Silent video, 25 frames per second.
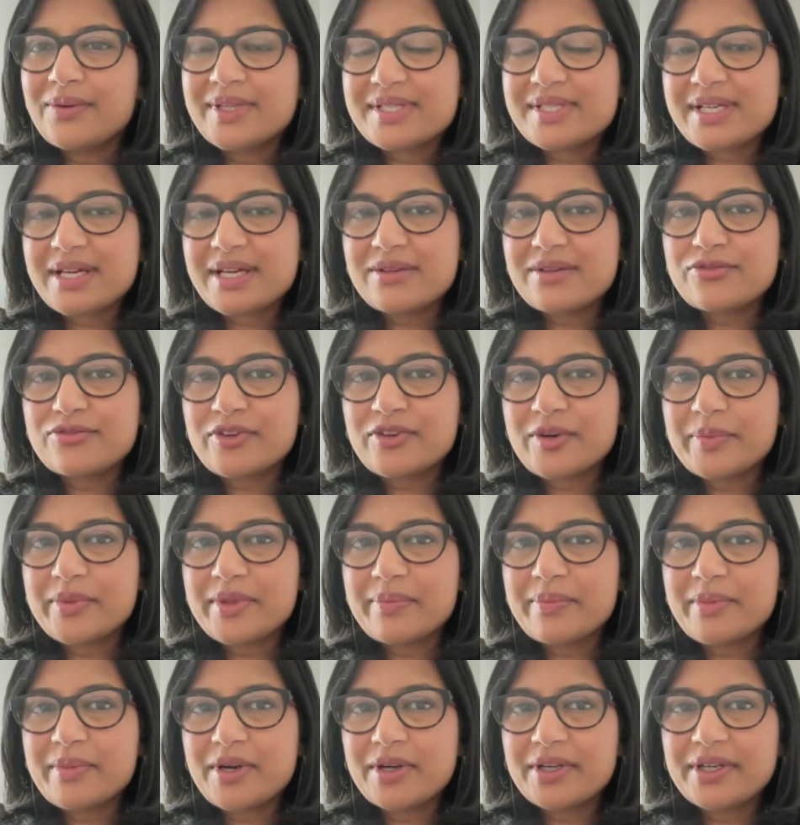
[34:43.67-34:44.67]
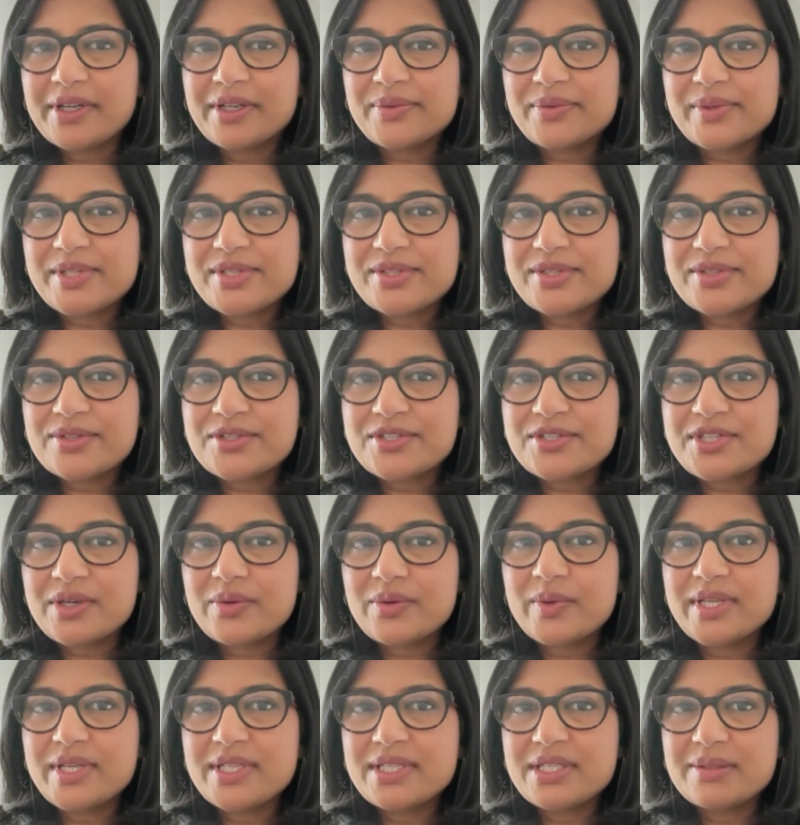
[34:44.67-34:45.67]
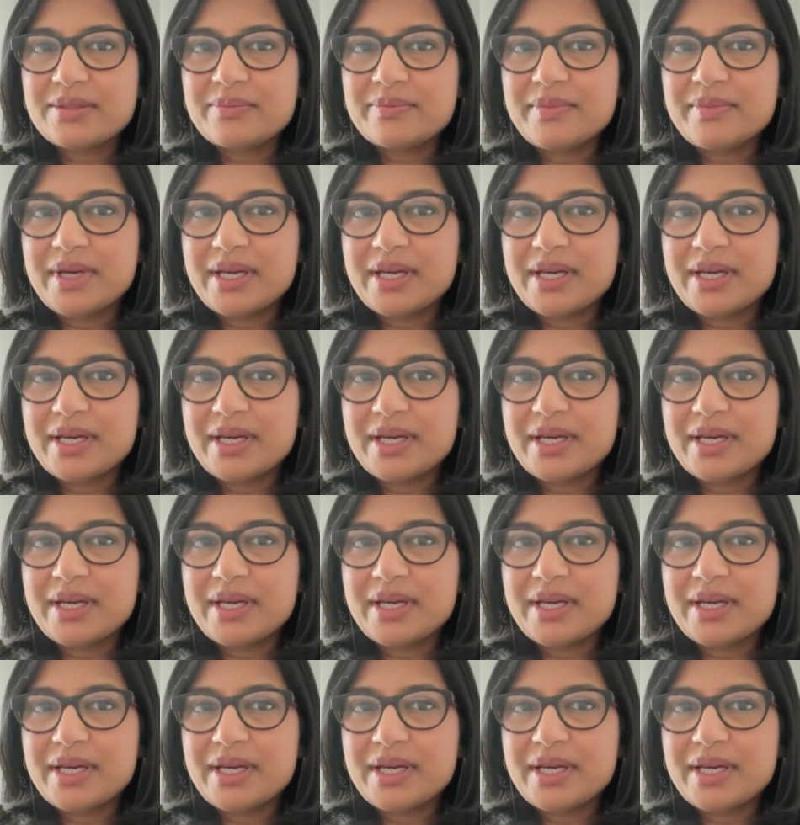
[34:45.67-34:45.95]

aside from the market research that we did